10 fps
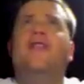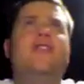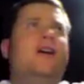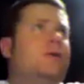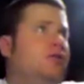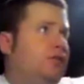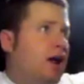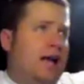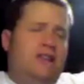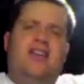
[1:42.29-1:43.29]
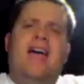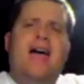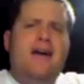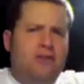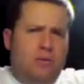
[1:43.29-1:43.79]
there were just lights
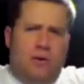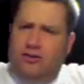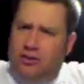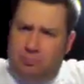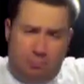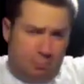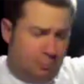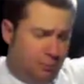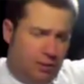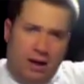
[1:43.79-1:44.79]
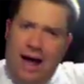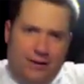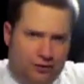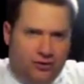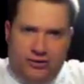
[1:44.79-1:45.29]
everywhere, just
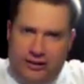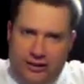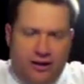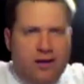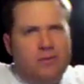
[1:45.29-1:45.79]
plastering,